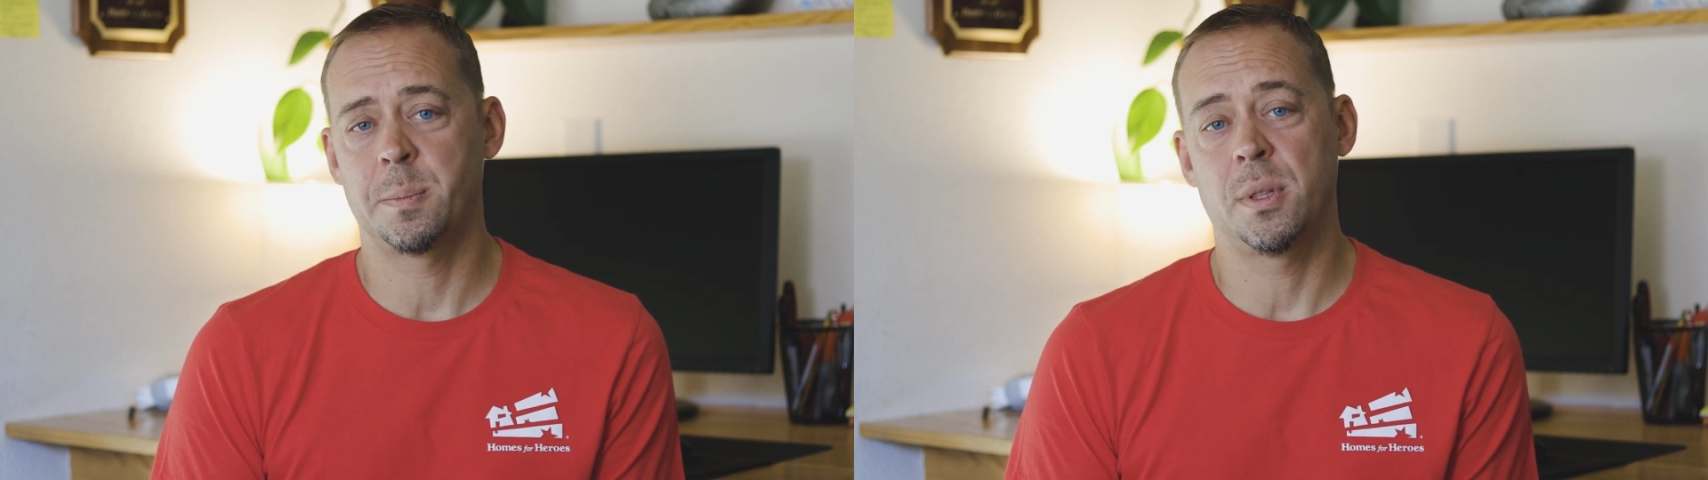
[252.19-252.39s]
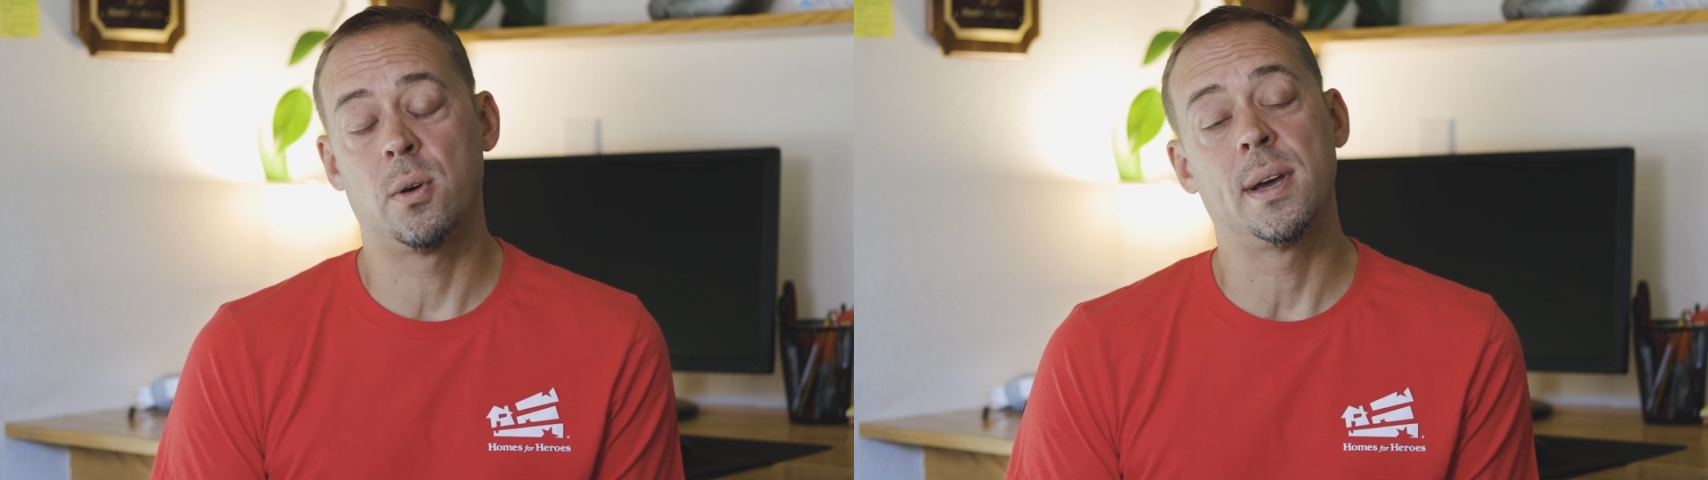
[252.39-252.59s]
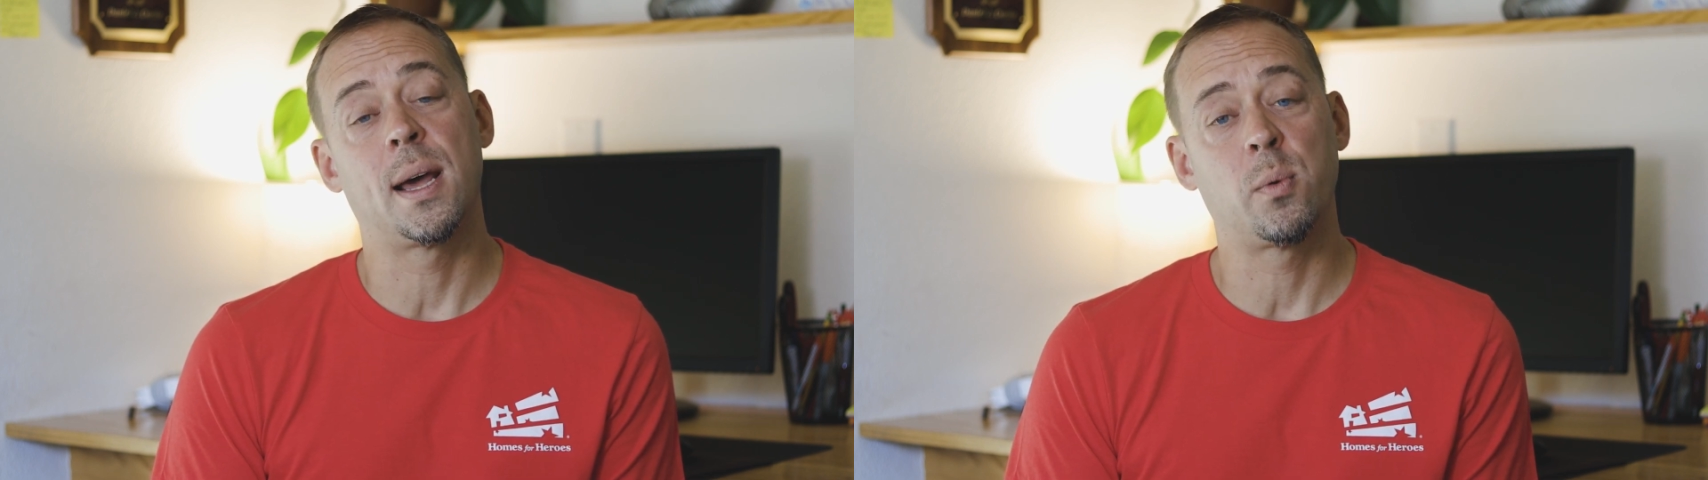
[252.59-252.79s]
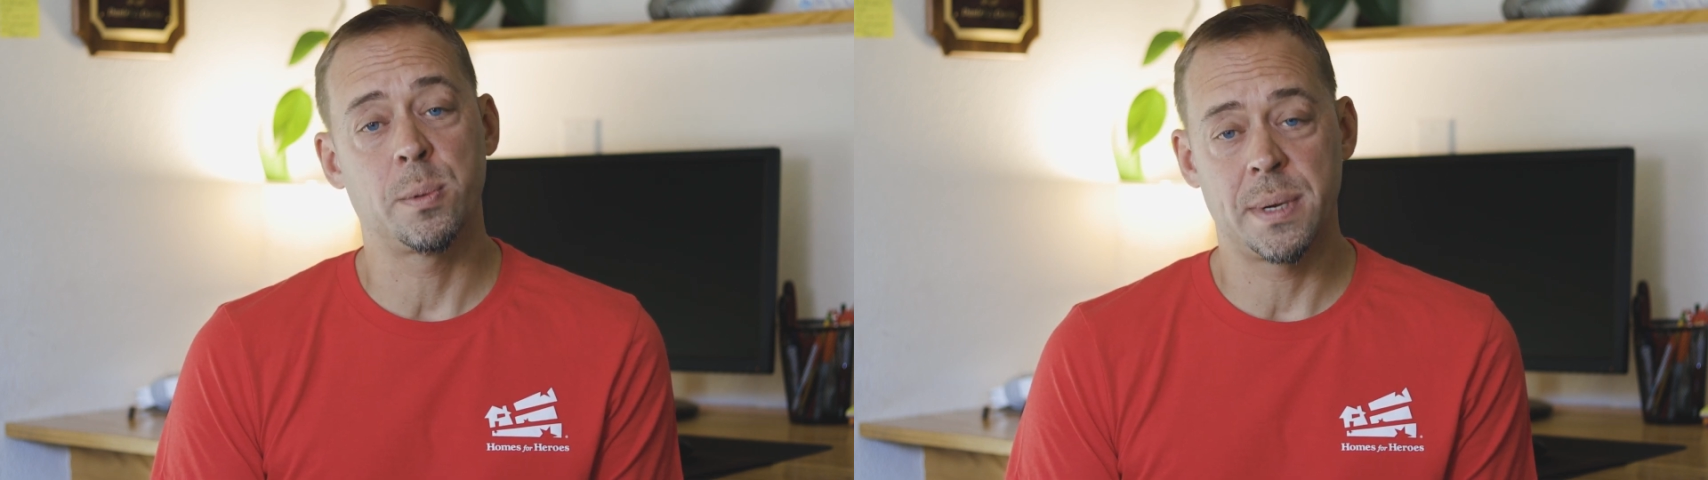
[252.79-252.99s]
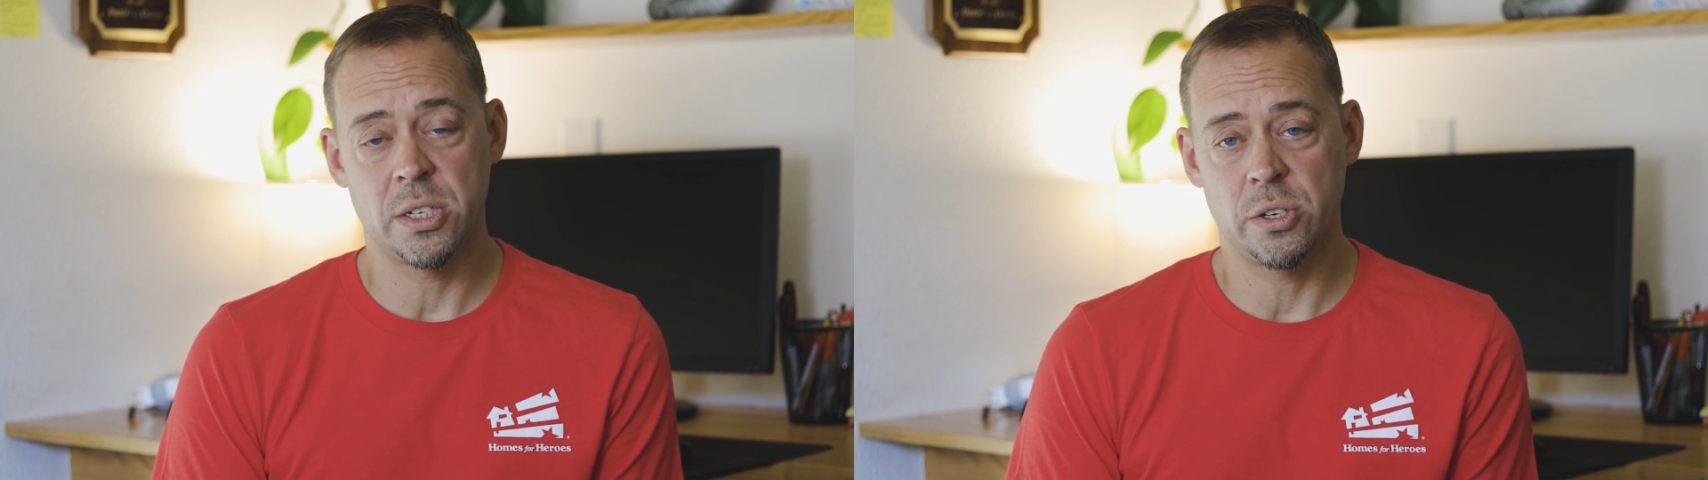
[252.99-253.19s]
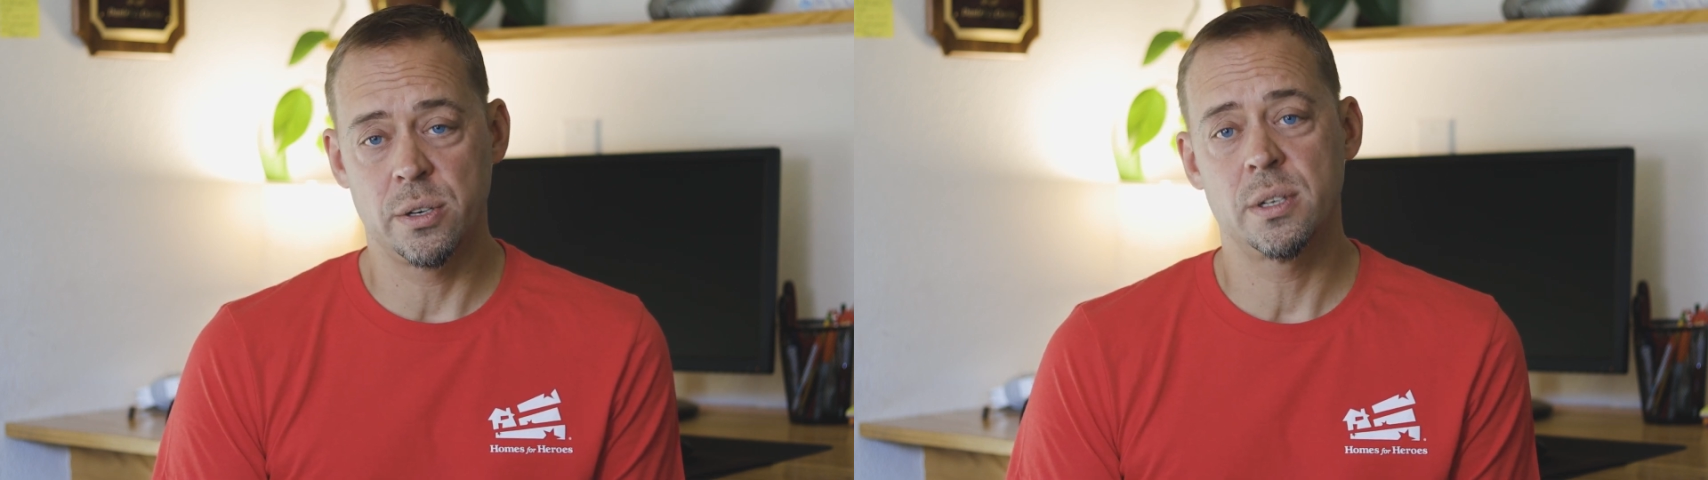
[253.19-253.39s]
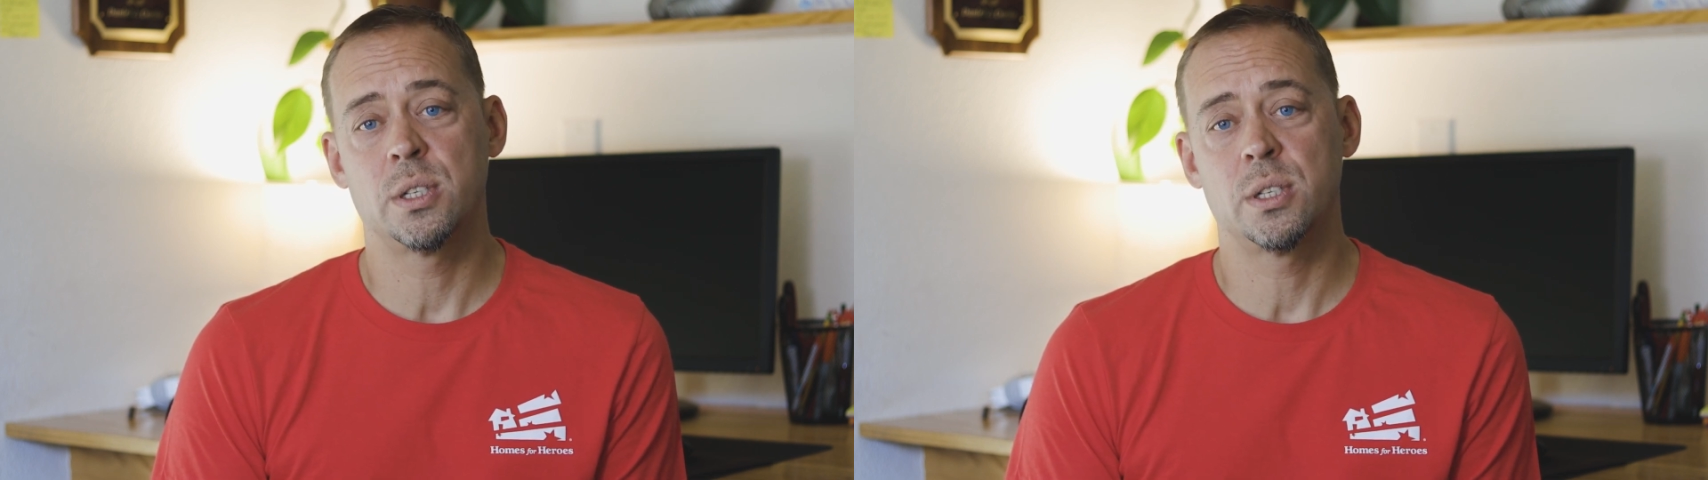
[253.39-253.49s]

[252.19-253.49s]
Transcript: below and I will make sure